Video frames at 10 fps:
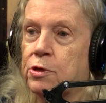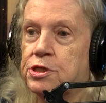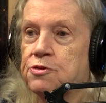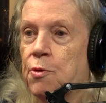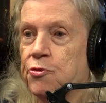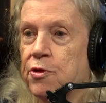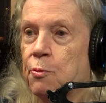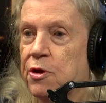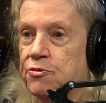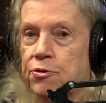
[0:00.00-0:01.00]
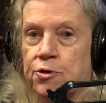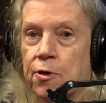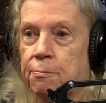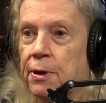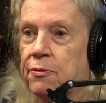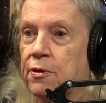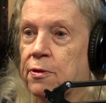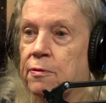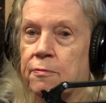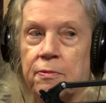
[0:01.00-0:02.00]
which is mostly Western Europe and
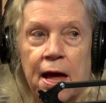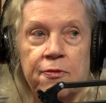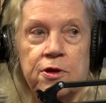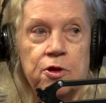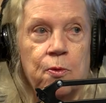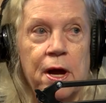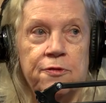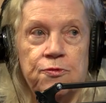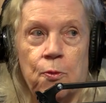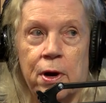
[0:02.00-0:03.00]
the and the U.S.,